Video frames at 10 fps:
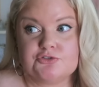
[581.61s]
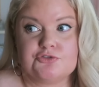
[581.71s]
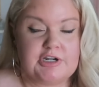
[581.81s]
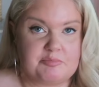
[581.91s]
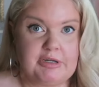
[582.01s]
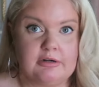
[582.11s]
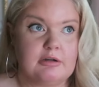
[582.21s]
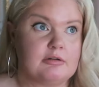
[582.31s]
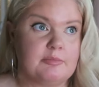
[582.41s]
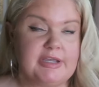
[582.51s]
drink beer and
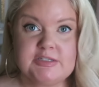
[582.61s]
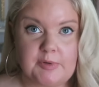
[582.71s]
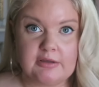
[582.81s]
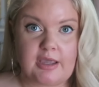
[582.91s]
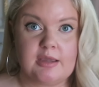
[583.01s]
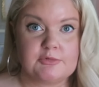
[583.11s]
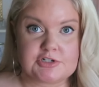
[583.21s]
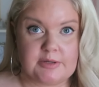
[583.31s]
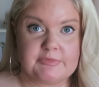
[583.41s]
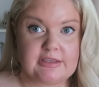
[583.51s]
go to a baseball game or
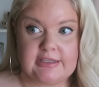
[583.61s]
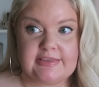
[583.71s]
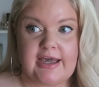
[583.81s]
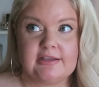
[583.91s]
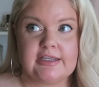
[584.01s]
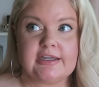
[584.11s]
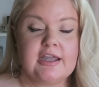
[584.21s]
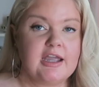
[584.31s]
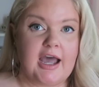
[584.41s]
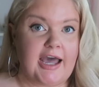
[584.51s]
something like that, like
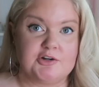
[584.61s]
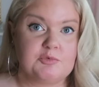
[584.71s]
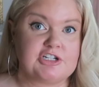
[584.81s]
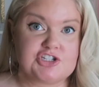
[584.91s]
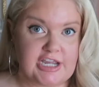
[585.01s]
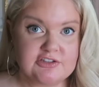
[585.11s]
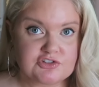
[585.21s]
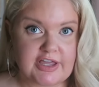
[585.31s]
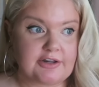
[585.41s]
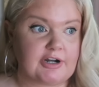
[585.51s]
I don't want to
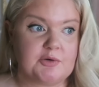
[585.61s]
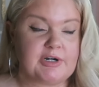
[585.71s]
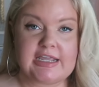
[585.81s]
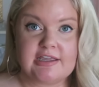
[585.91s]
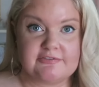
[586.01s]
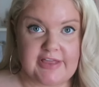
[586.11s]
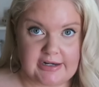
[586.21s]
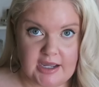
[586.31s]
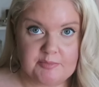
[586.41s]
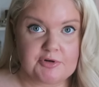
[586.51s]
change that or I don't want to give
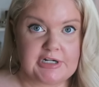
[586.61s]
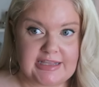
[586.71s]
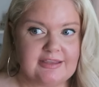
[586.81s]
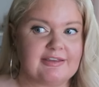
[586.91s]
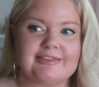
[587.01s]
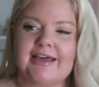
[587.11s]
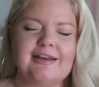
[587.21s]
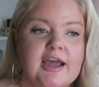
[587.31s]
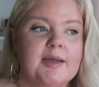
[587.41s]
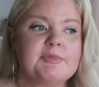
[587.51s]
that up or anything like
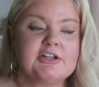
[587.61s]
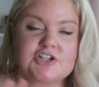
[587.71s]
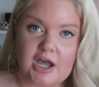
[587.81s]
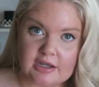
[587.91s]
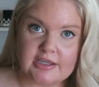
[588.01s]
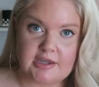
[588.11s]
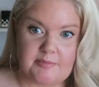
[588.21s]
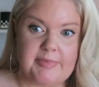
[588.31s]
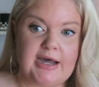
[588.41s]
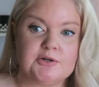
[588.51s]
that. I'm not talking
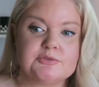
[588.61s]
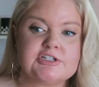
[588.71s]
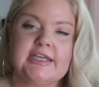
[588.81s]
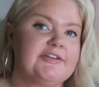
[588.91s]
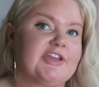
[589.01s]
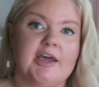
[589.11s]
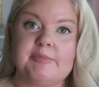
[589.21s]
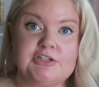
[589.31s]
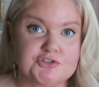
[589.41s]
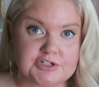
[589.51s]
about giving up
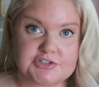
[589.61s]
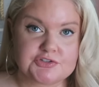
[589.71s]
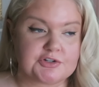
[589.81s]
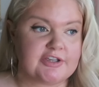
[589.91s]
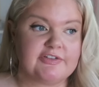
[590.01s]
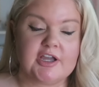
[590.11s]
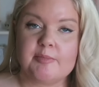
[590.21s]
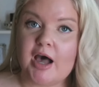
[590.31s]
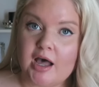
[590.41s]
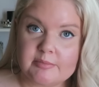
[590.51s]
interests or giving up
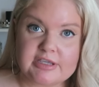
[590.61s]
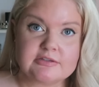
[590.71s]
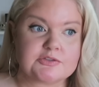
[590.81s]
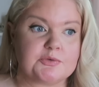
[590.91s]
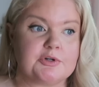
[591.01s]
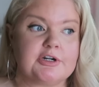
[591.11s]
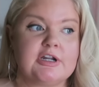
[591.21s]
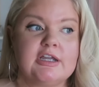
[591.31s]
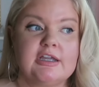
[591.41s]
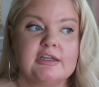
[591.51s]
hobbies or
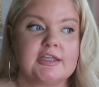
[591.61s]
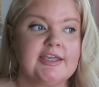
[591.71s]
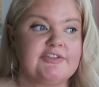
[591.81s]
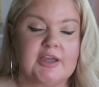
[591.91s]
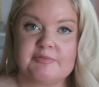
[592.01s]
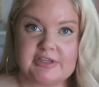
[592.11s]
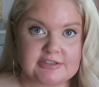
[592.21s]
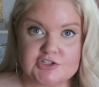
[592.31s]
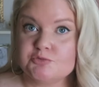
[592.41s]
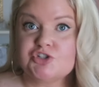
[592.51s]
giving up things
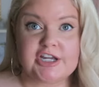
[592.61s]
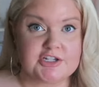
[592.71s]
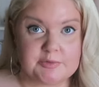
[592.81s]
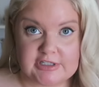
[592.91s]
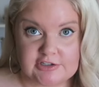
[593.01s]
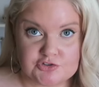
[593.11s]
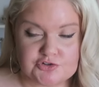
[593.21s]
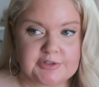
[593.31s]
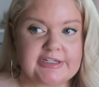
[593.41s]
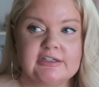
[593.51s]
that you genuinely
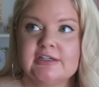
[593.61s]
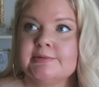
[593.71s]
enjoy.